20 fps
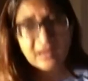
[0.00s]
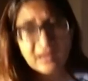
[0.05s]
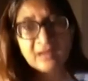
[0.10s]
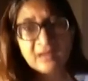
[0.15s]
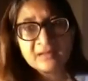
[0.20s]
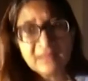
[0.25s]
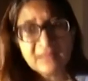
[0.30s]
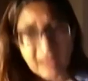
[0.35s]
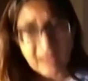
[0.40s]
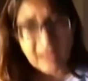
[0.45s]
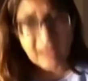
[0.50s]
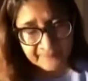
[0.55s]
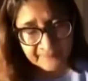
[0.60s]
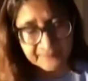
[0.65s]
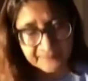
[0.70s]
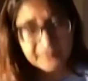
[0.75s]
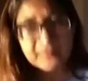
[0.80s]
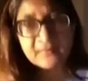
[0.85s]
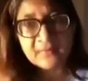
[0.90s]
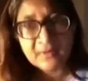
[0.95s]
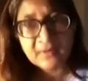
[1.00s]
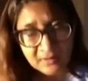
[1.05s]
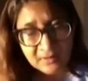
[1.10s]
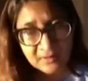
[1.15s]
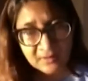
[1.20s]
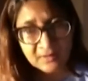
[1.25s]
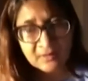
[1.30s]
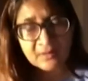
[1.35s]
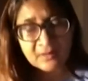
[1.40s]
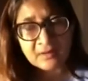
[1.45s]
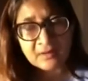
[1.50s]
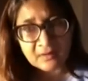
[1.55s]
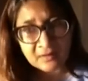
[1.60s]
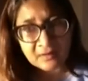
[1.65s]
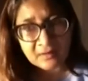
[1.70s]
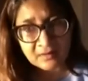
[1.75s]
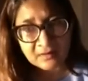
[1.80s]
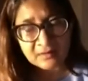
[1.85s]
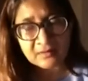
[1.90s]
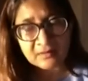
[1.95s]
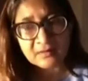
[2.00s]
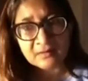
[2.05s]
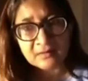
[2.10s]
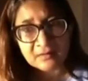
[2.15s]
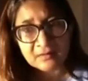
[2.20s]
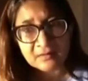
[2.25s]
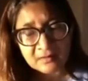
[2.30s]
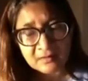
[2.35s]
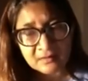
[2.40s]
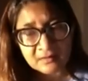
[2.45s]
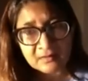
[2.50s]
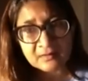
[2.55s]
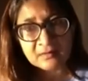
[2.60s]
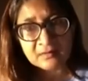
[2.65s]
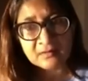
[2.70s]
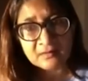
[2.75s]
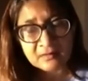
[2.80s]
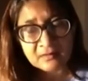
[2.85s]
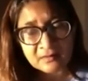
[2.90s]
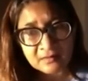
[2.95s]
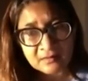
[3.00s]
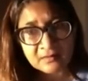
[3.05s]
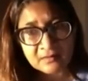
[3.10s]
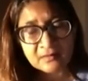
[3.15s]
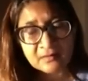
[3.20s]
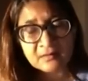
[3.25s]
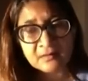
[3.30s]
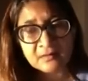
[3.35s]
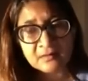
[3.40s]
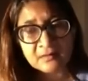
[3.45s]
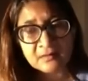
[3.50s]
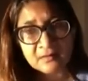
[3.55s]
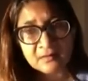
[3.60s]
The person shown says nothing.